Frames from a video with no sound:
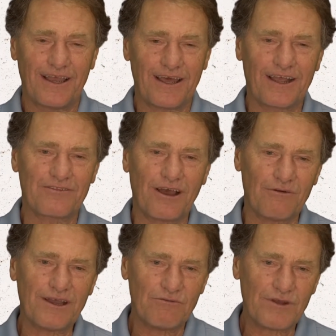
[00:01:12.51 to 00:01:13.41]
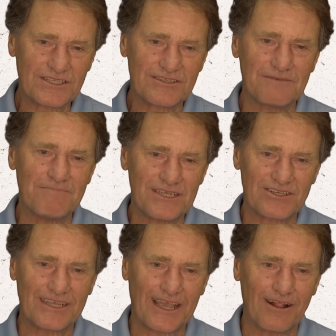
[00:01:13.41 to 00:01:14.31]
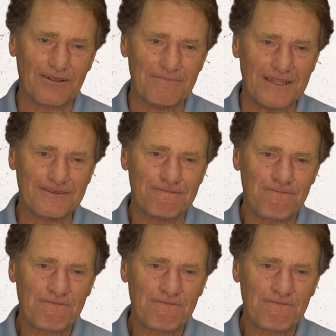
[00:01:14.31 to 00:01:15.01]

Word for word: And I thought, what, what's the missing element?